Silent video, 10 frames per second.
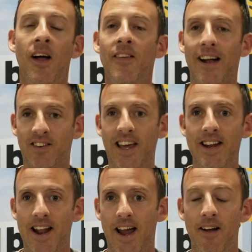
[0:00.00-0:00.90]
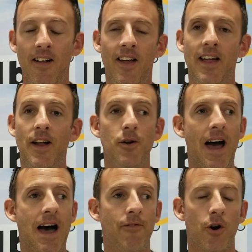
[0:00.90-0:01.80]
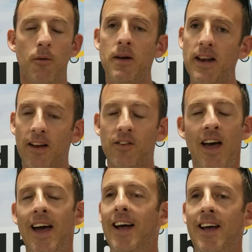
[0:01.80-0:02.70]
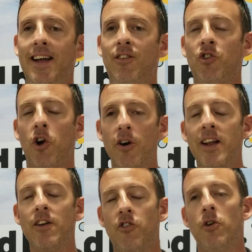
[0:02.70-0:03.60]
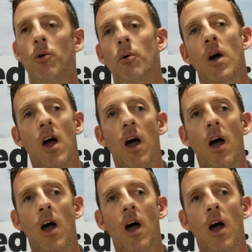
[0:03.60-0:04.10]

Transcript: that's kit night and then you have your meetings it, it's turned into